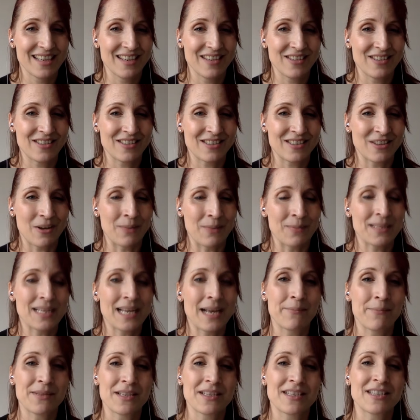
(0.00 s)
So I'm
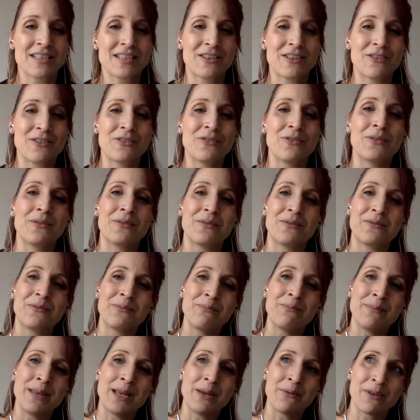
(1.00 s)
tempted to
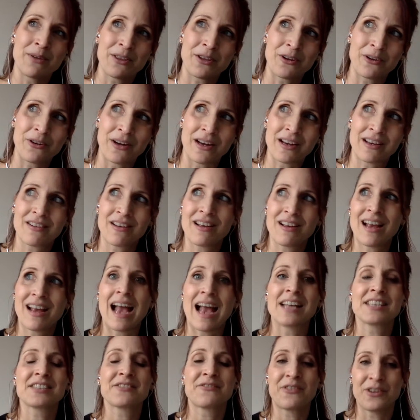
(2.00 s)
meet with her,
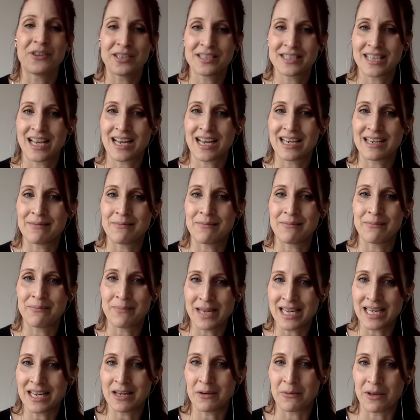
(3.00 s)
ask for a third
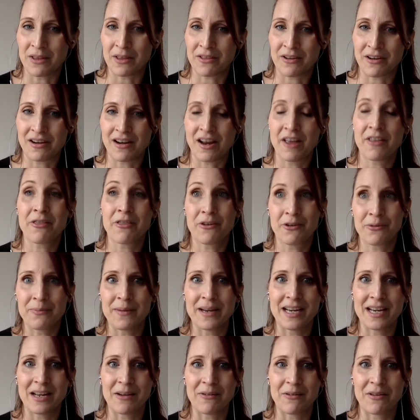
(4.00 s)
meeting with
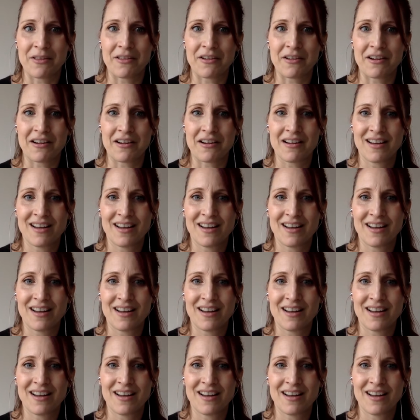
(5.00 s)
her.